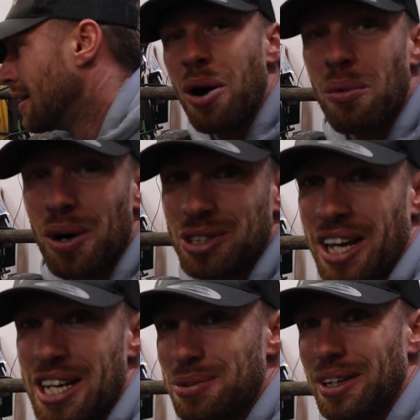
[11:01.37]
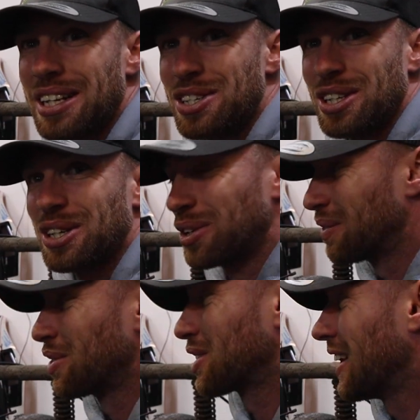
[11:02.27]
Or worst case, we literally could
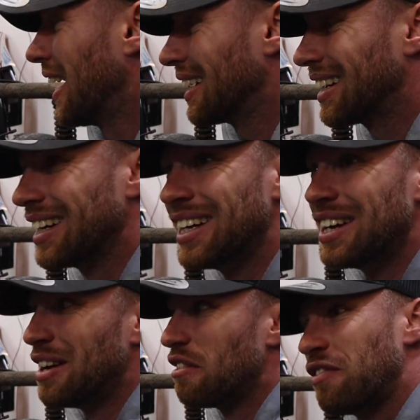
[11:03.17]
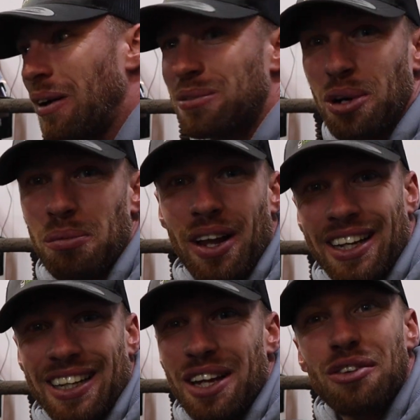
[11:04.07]
have just like fabbed up
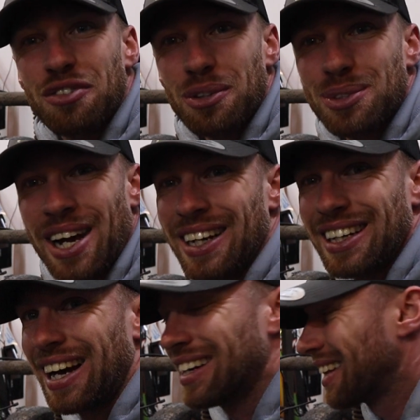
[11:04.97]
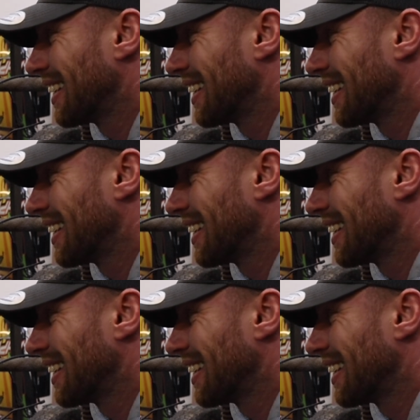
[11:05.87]
like a little fuel tank kind of